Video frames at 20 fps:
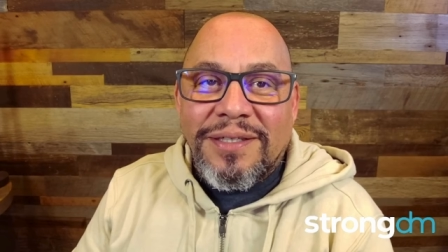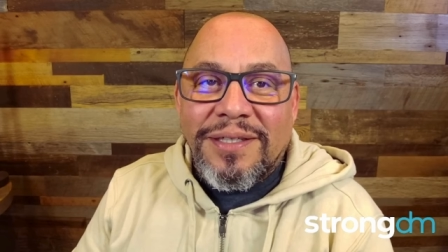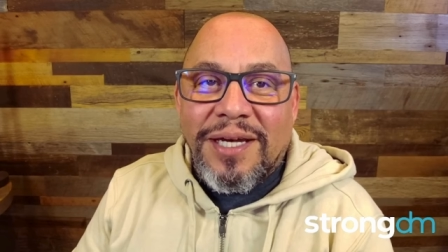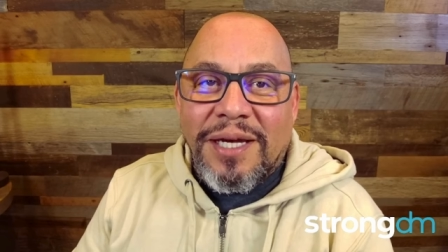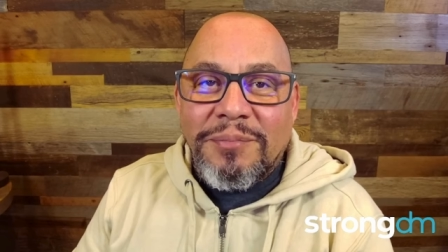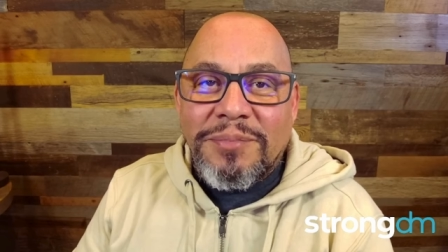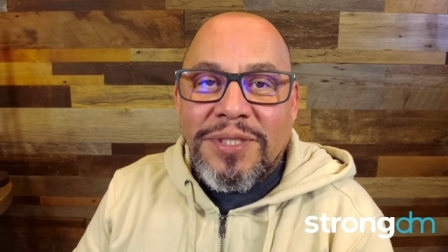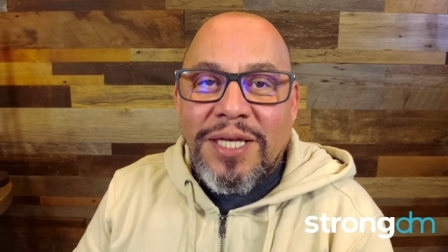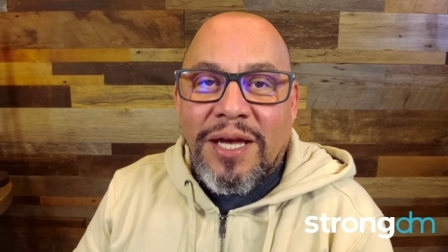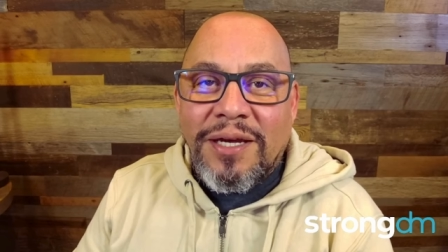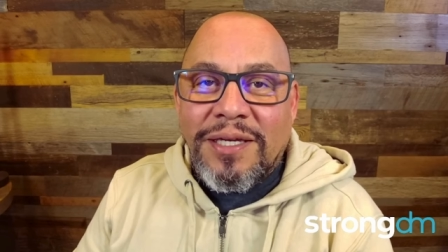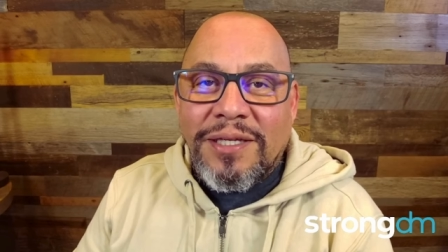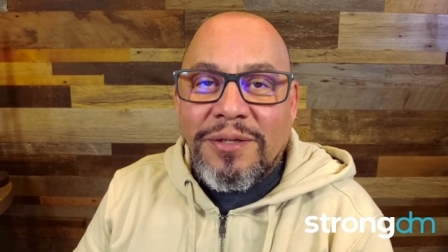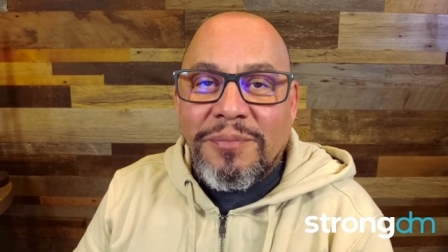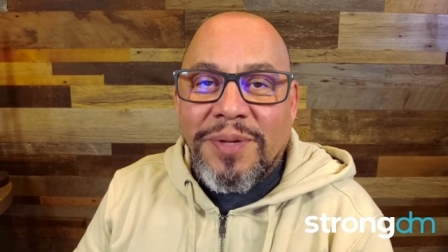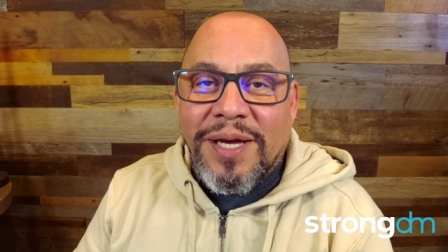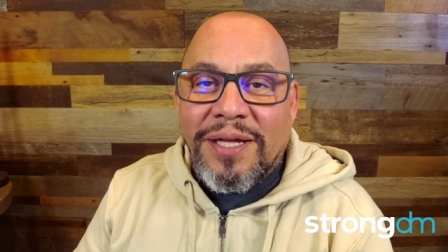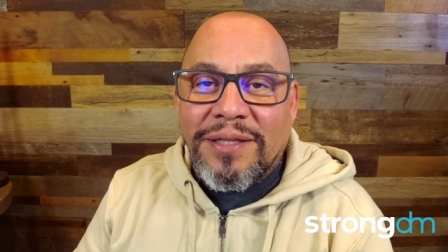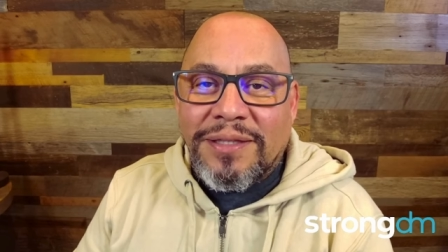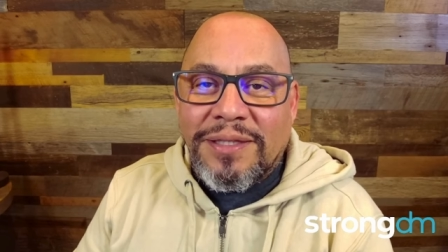I'm talking
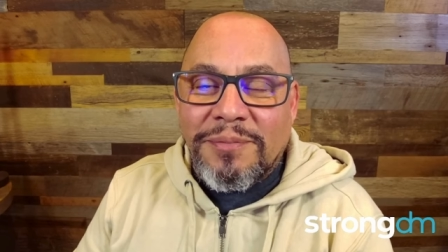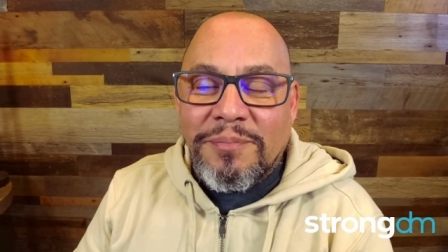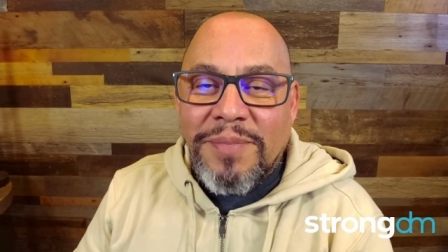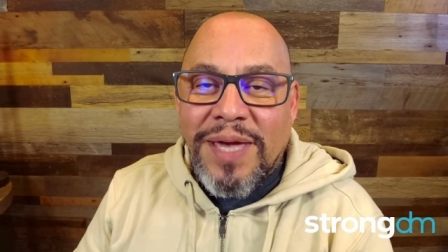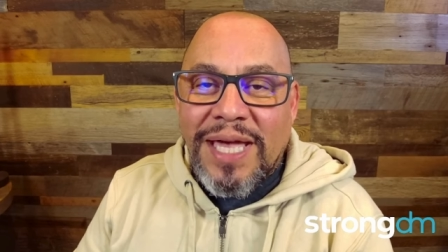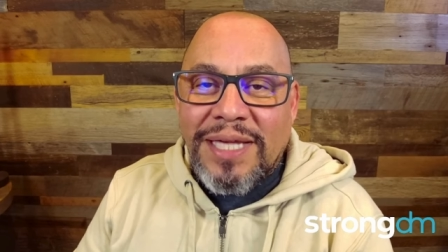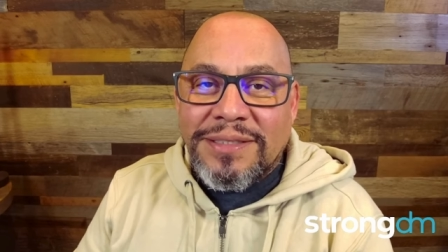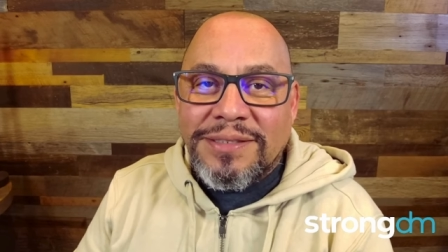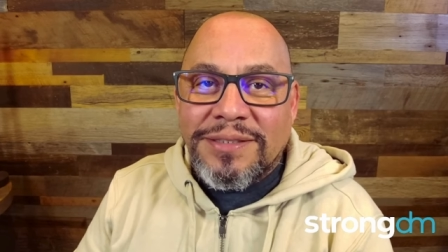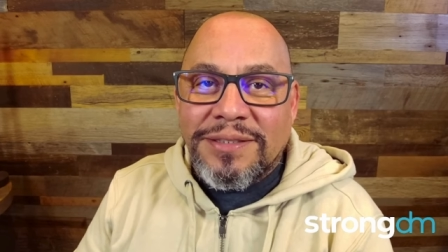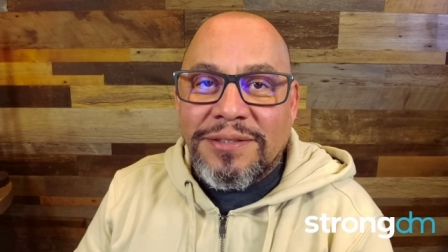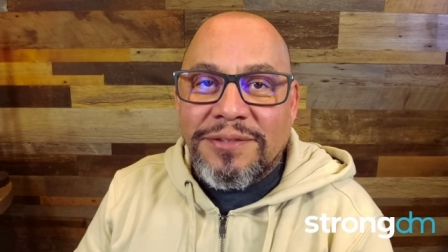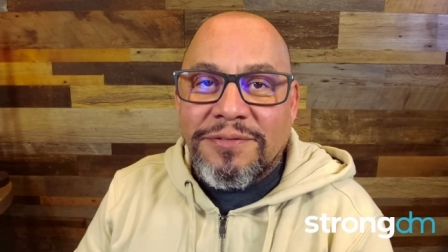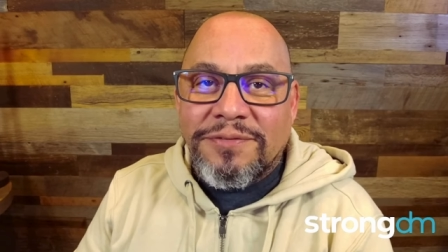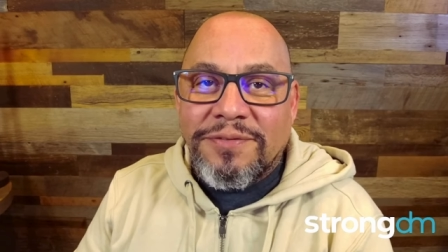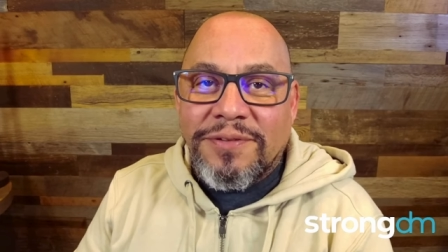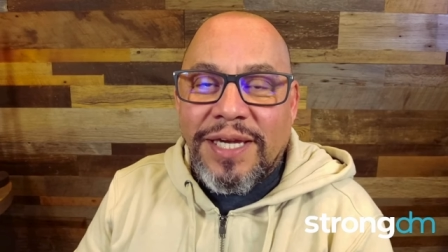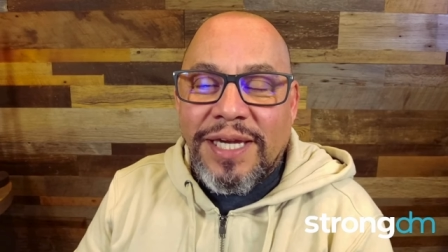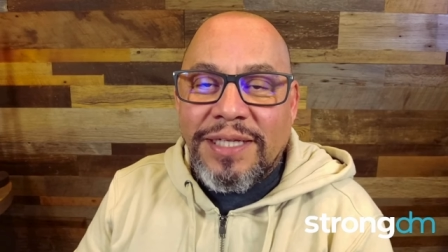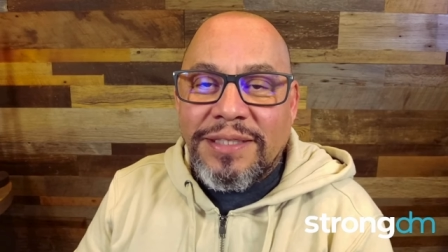about the
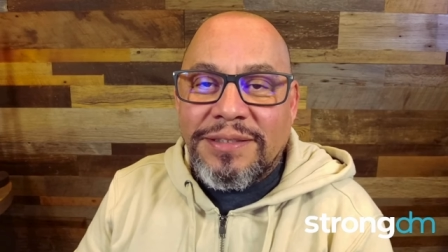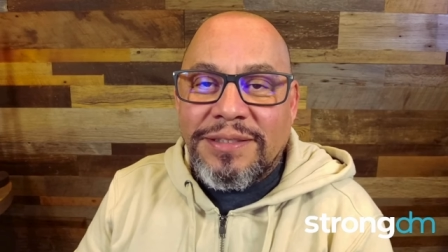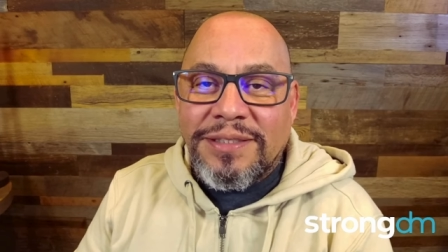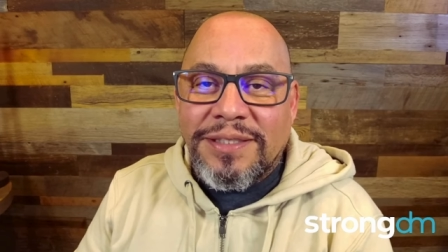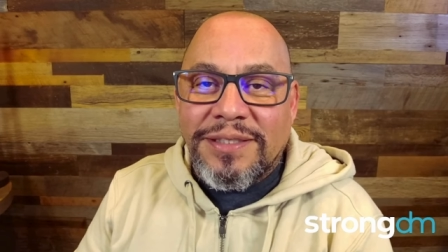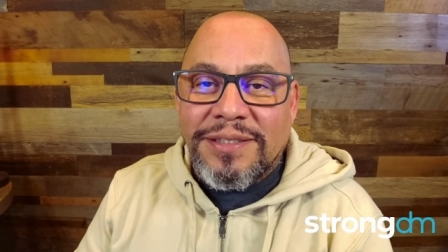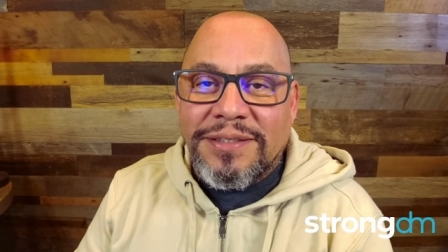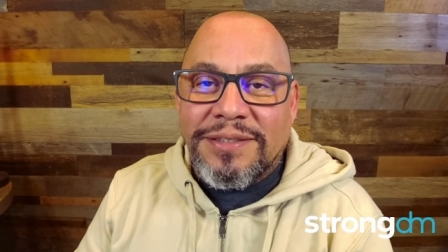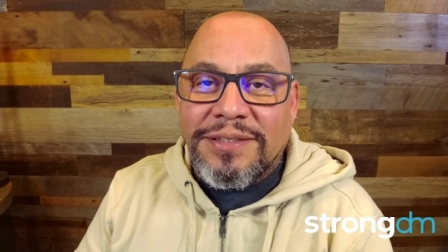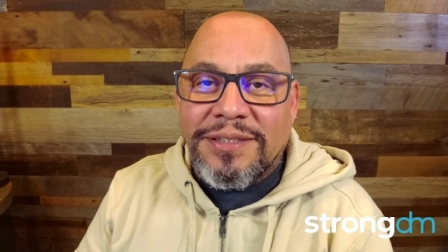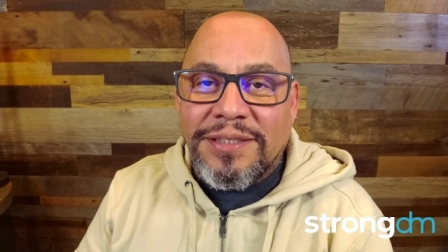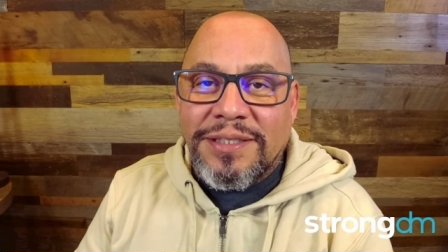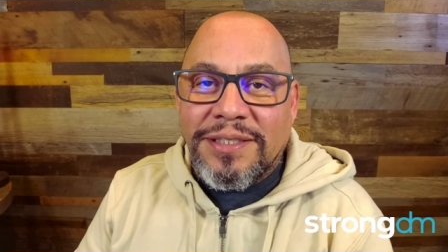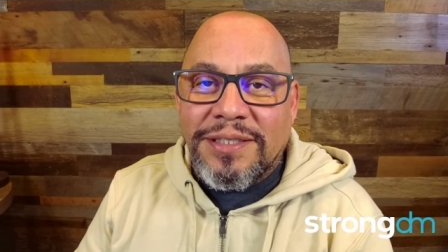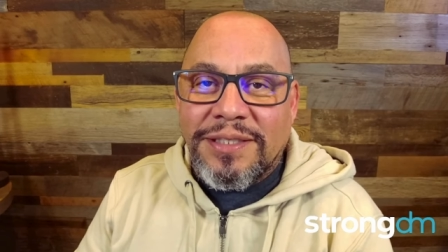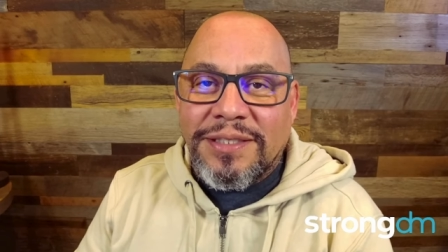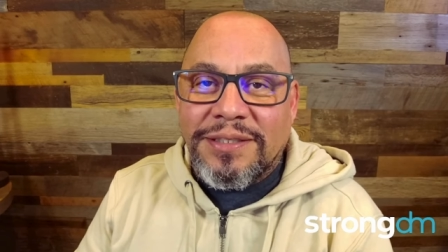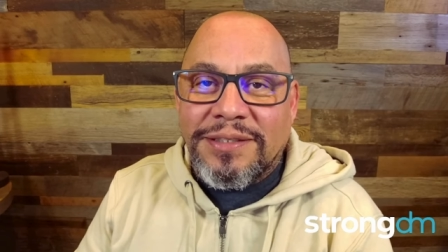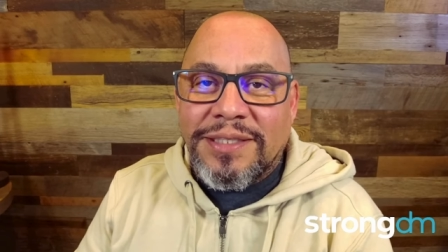massive AT&T